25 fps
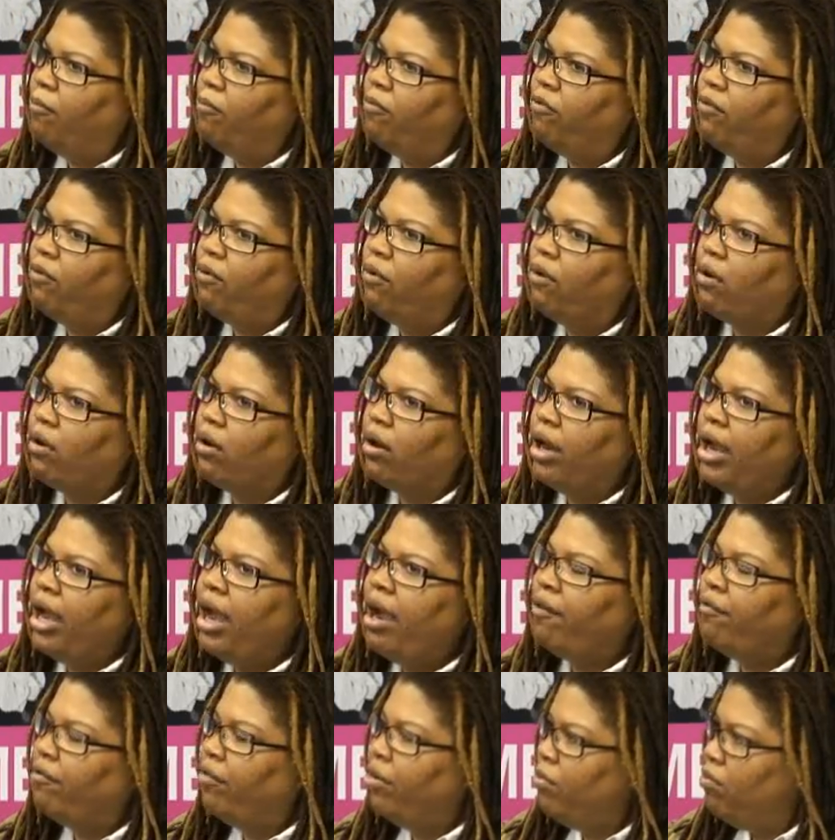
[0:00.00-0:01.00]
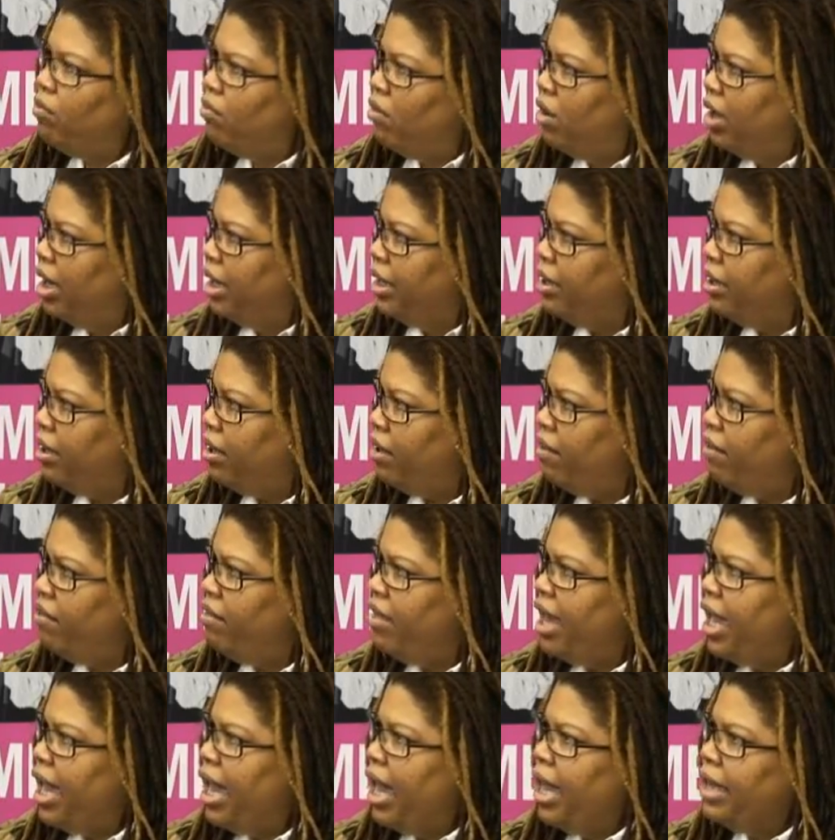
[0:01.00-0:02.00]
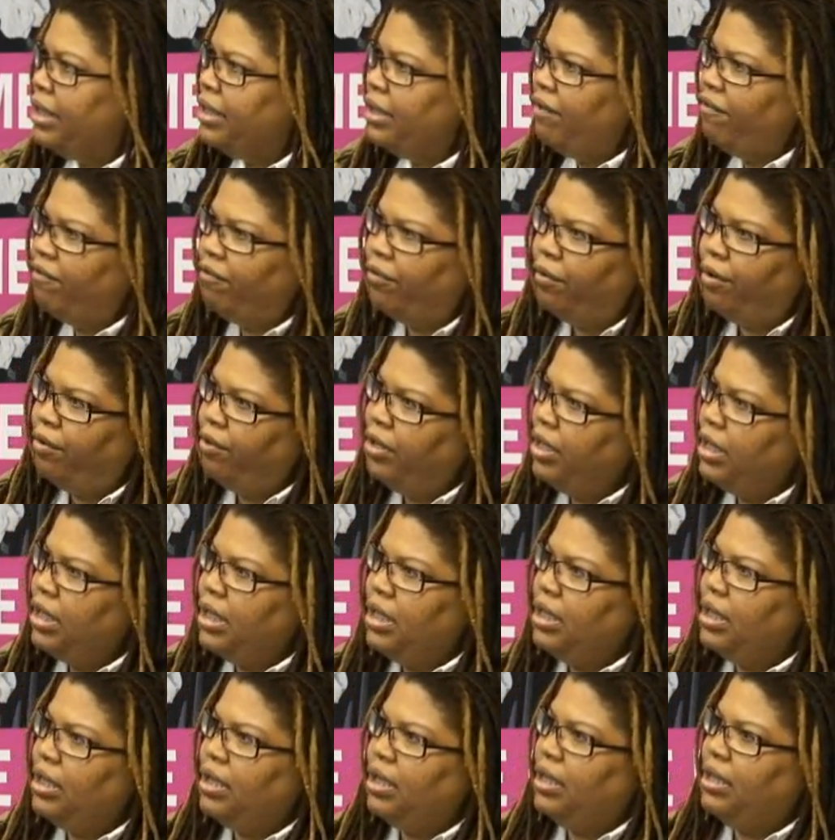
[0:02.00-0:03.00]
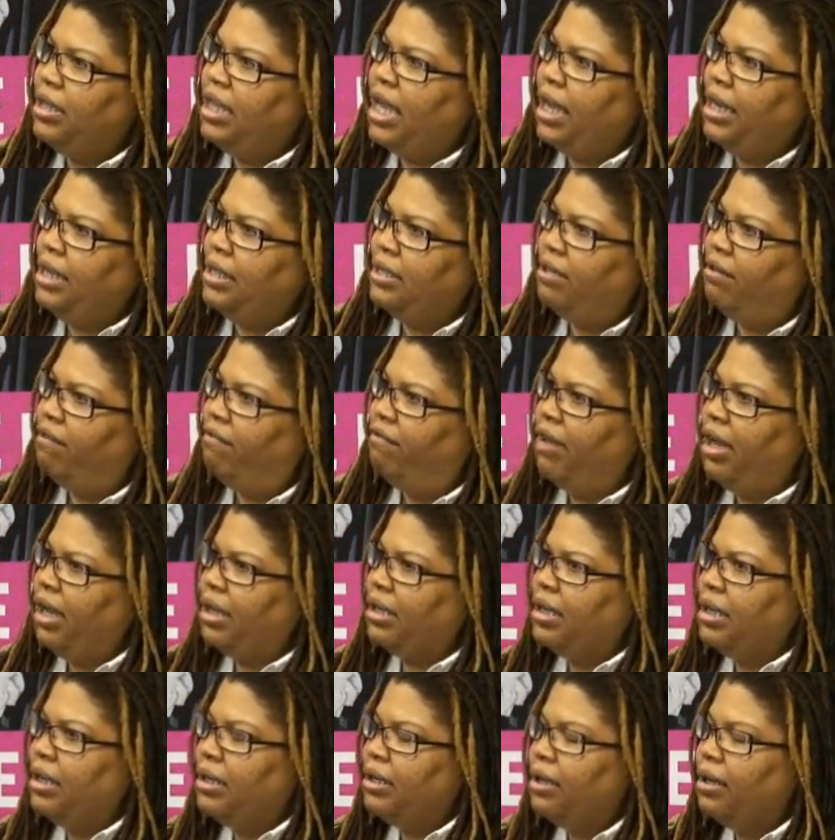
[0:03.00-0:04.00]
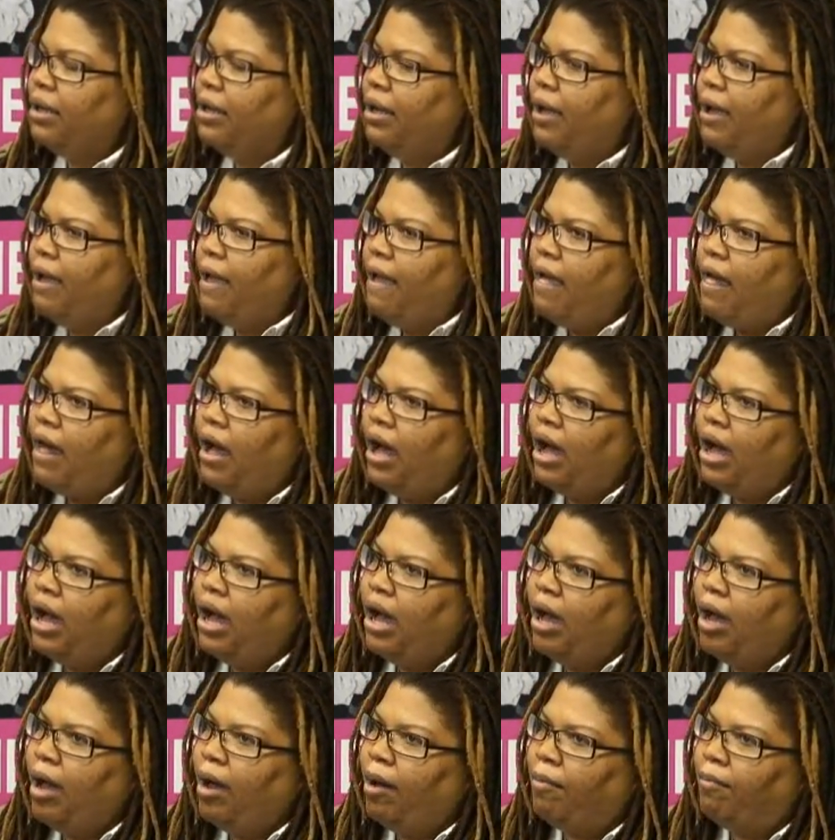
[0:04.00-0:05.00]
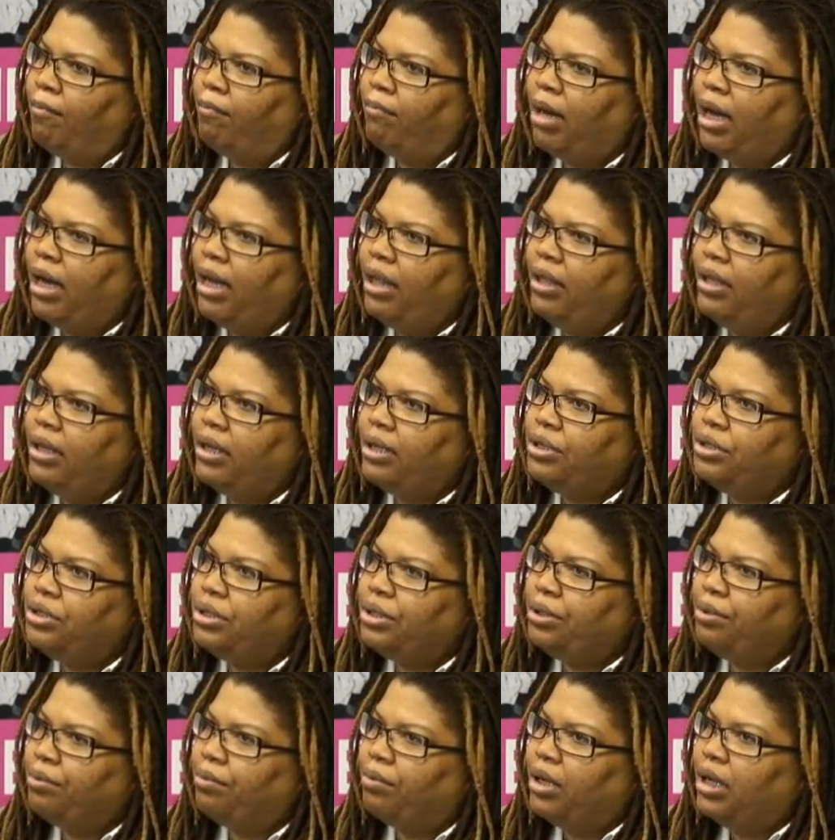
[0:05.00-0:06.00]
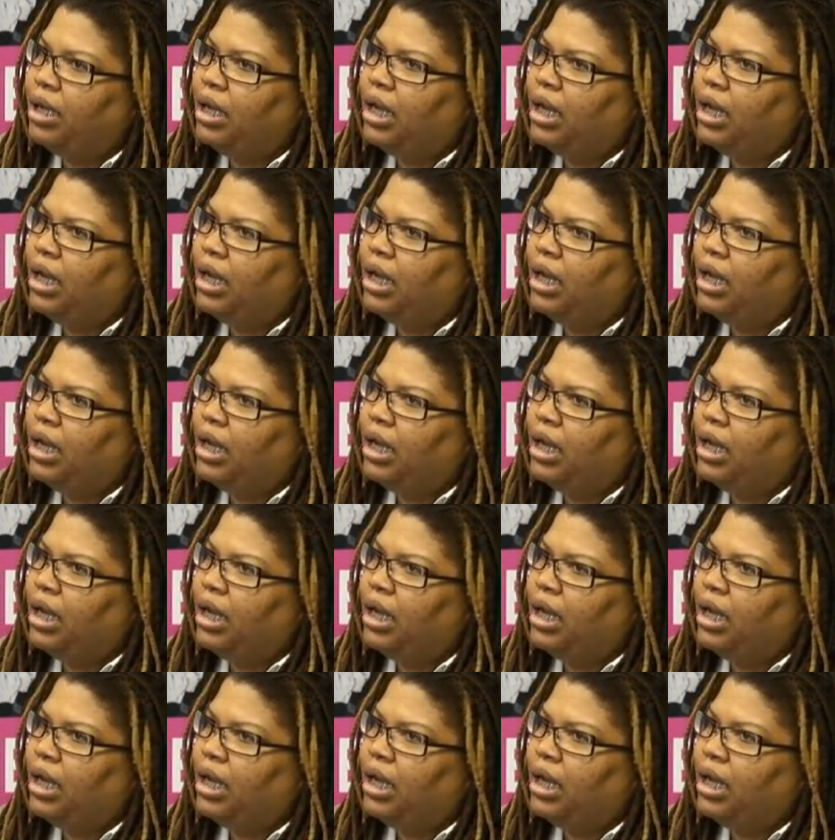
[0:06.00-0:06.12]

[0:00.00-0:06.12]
for everyone that is affected by the issue,